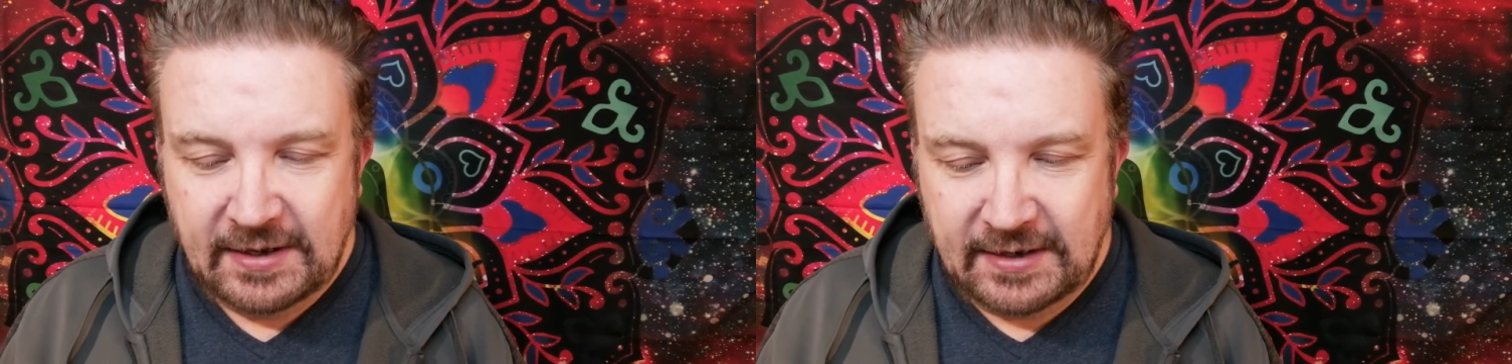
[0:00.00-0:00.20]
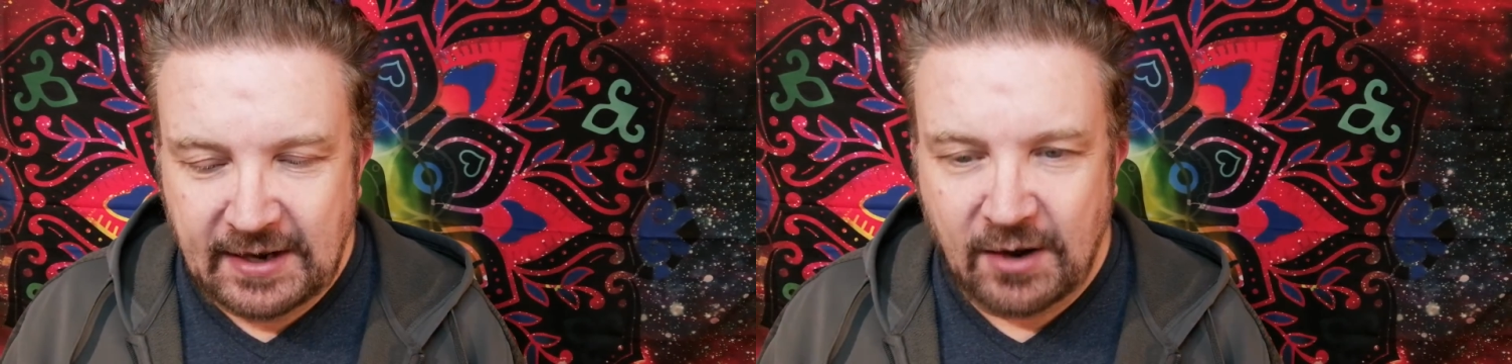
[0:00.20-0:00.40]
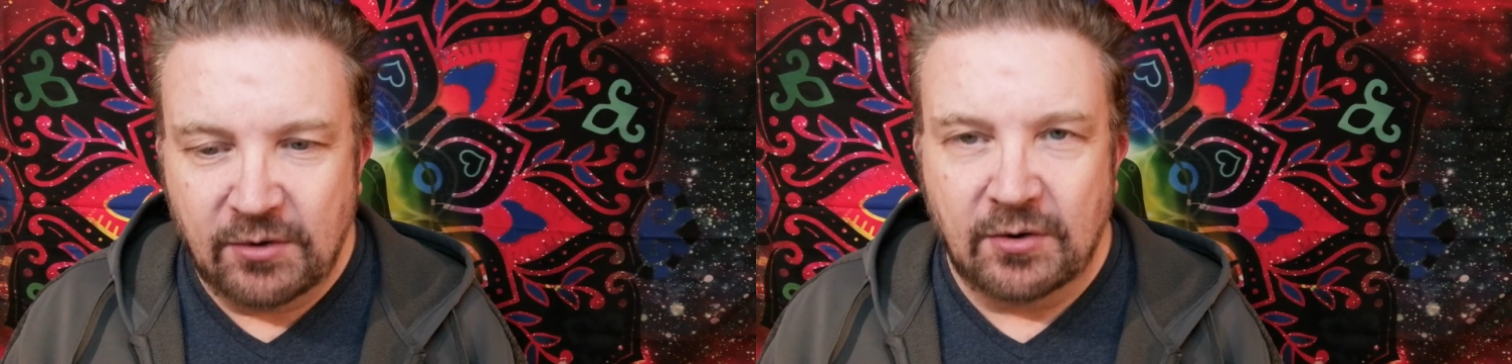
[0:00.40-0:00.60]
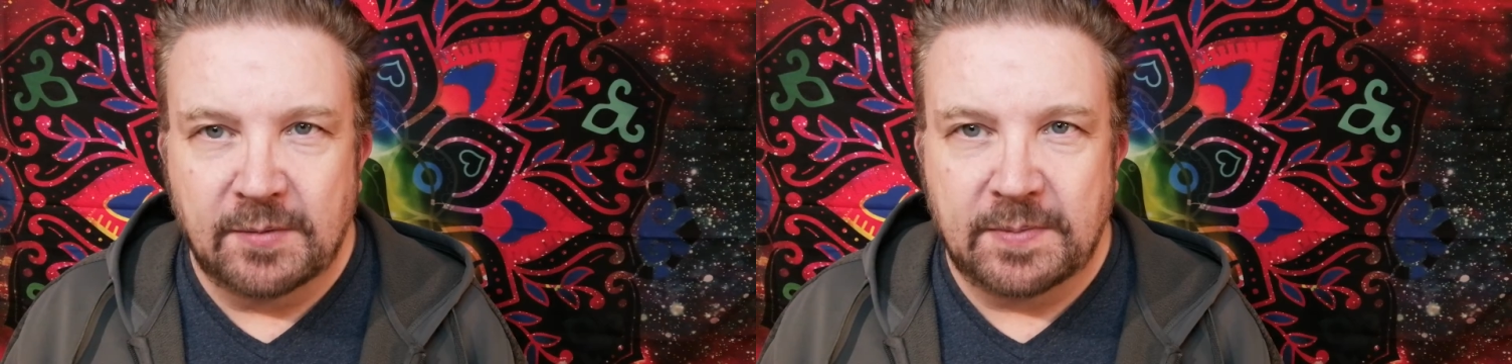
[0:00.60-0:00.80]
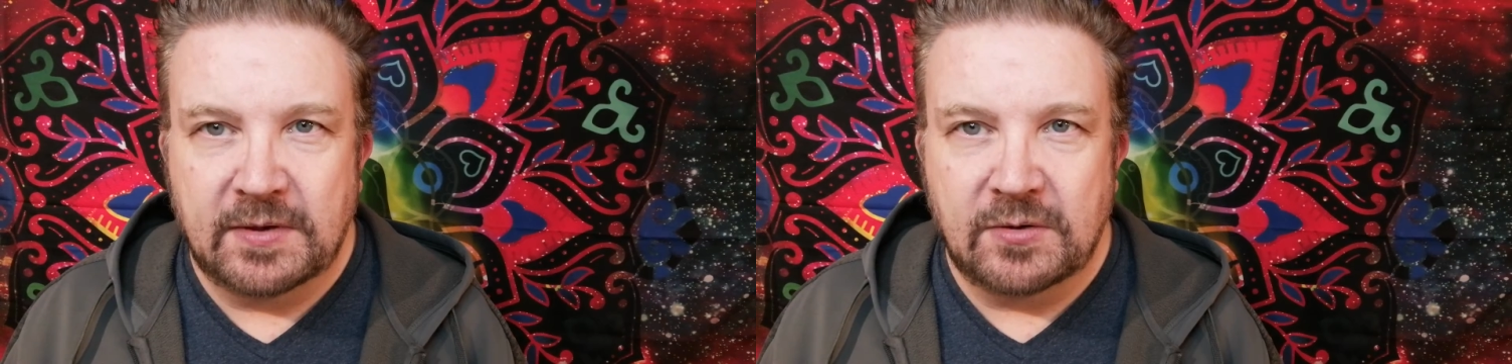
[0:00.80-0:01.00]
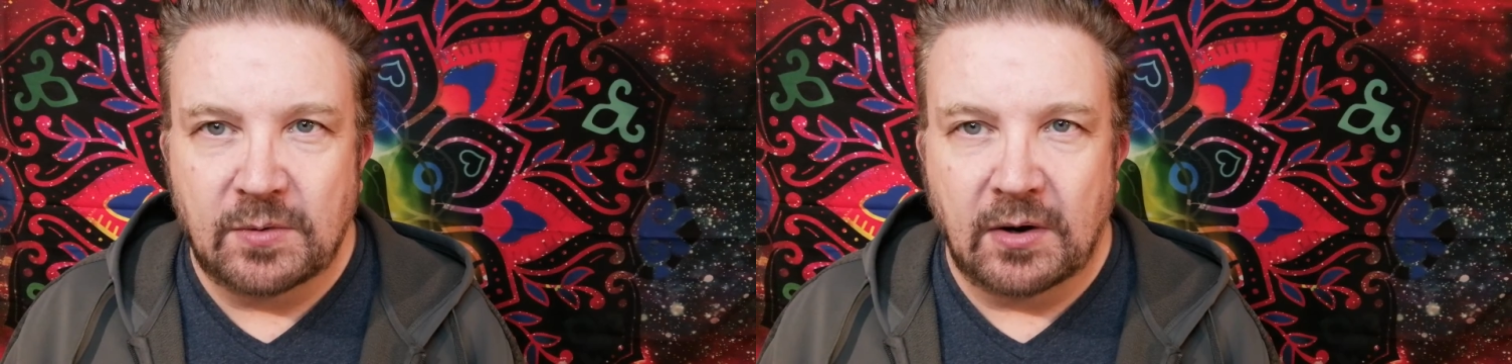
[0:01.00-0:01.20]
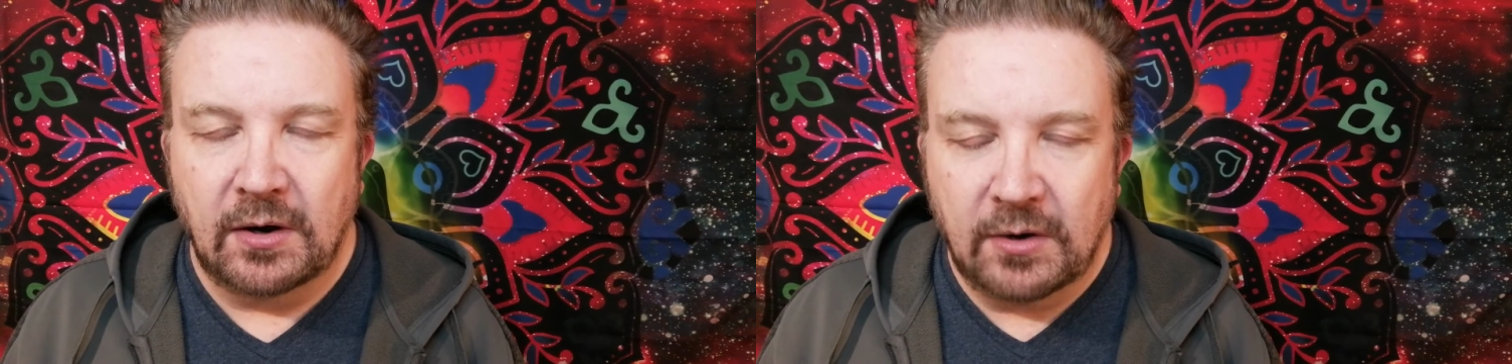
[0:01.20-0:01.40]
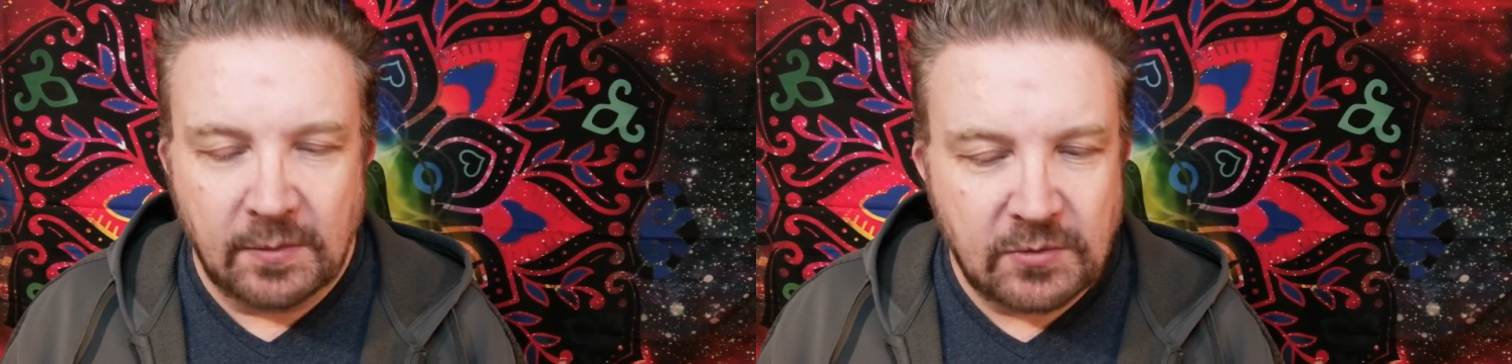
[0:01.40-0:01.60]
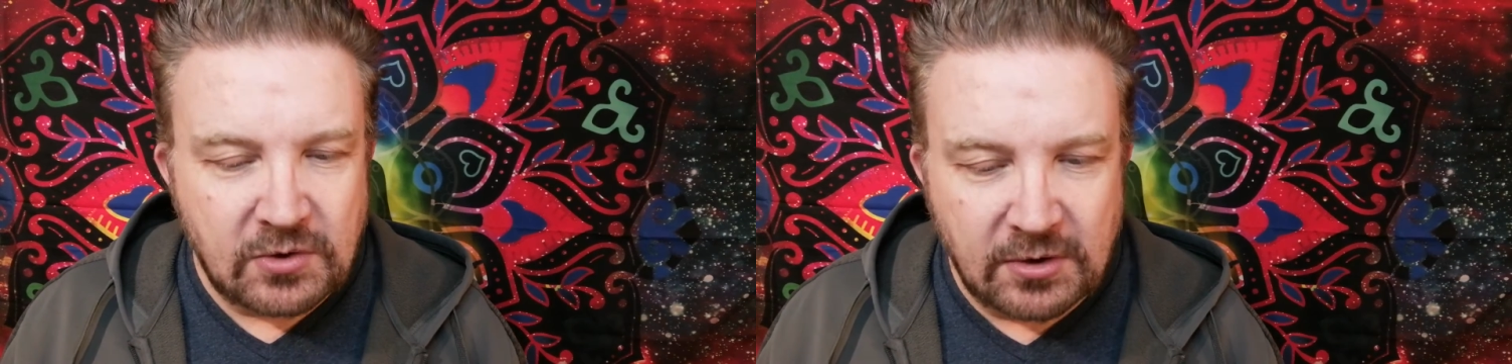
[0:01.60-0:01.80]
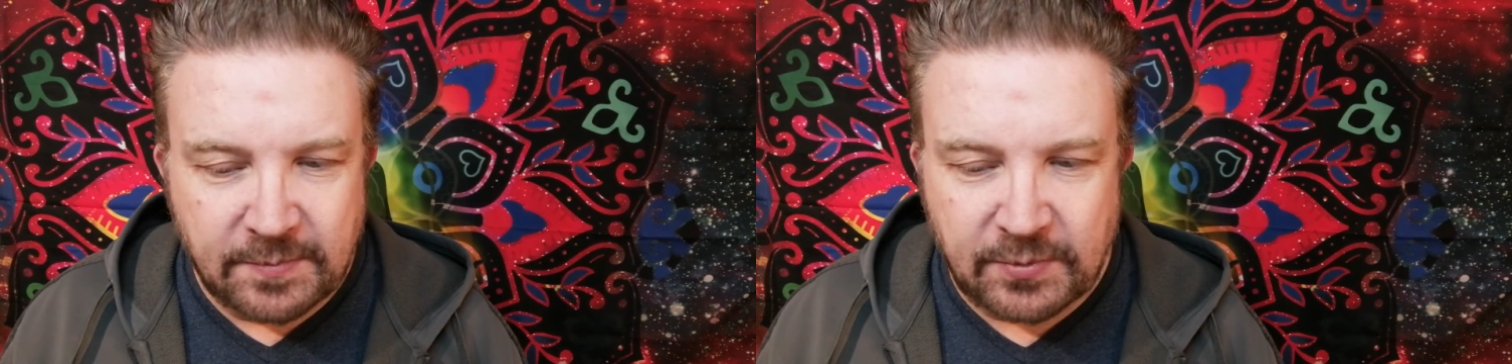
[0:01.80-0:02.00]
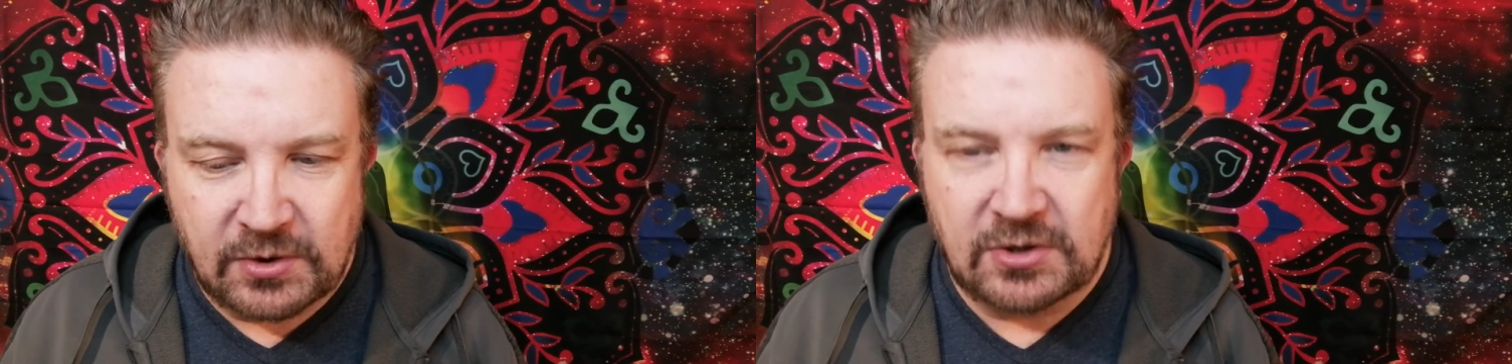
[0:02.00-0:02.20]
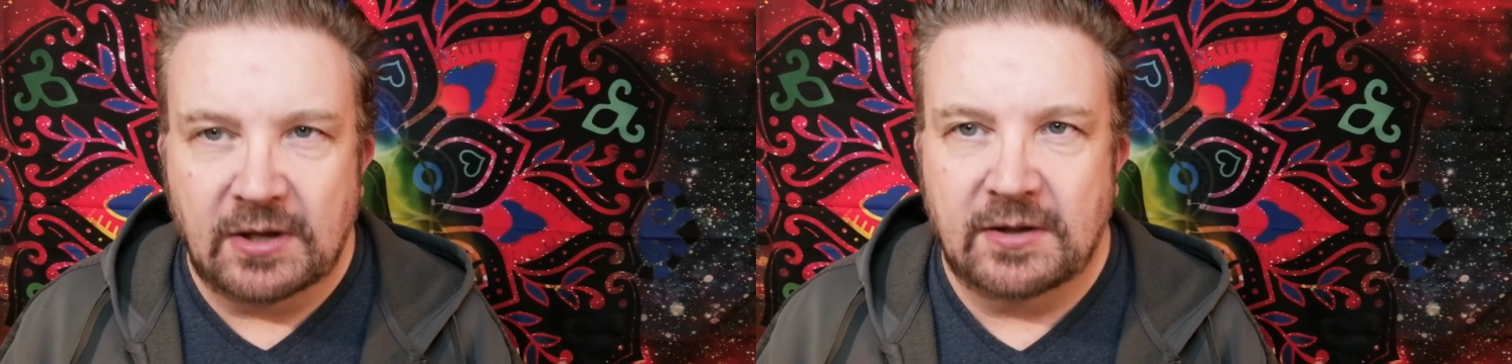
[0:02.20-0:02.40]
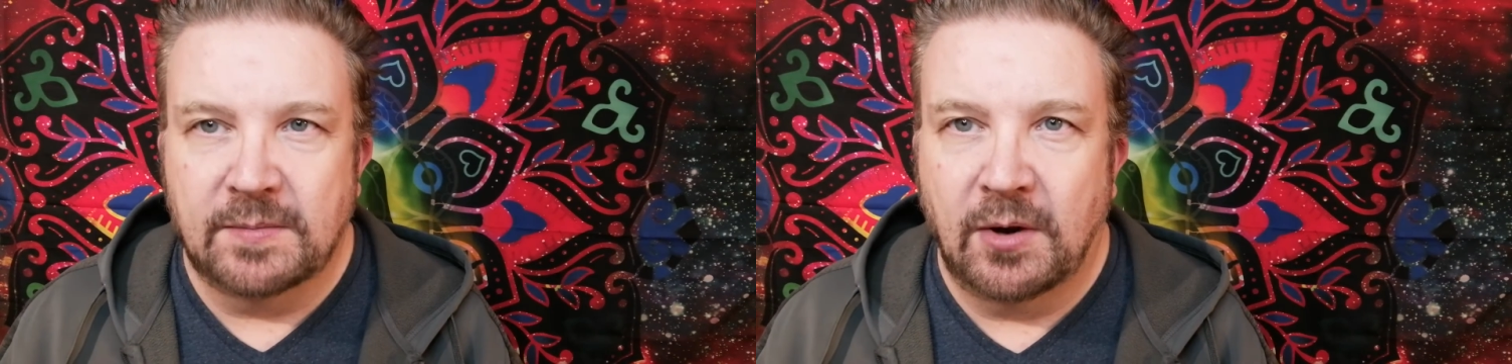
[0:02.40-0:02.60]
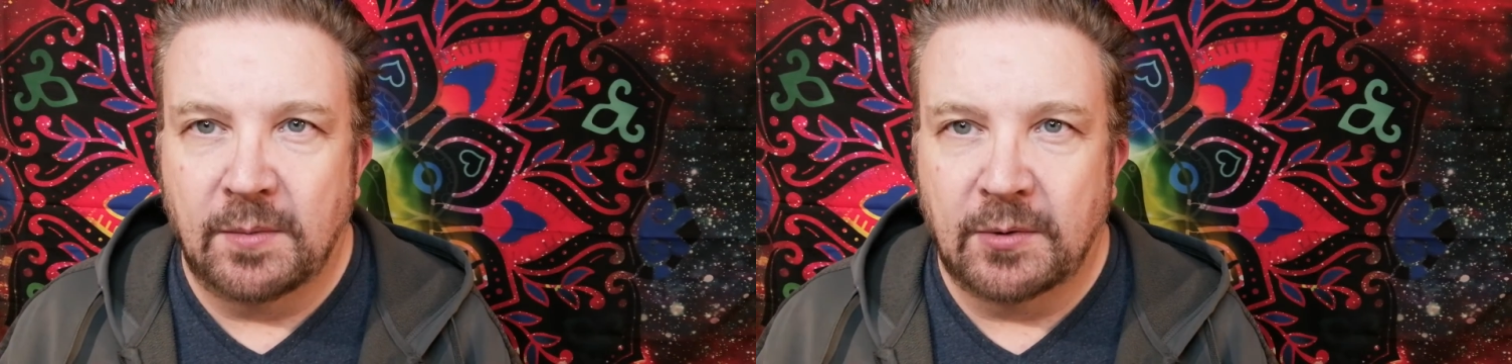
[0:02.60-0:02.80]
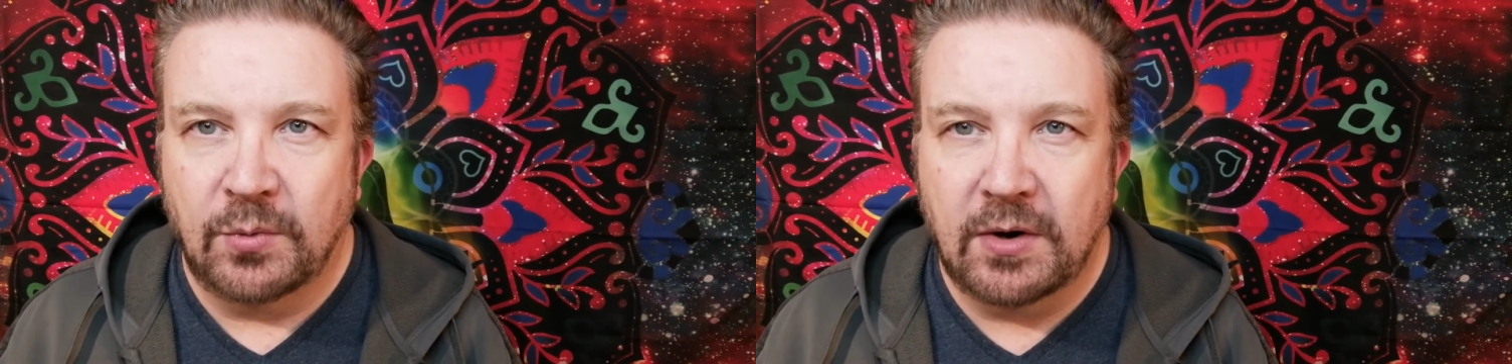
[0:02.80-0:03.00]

now you're in a position where, you know, I'm just going to appreciate the moment.